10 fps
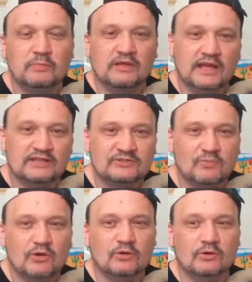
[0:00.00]
my last of
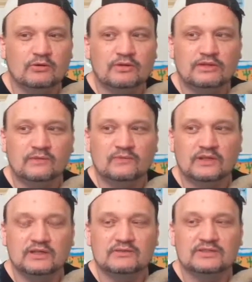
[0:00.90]
my art and
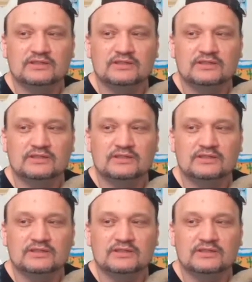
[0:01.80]
everything else,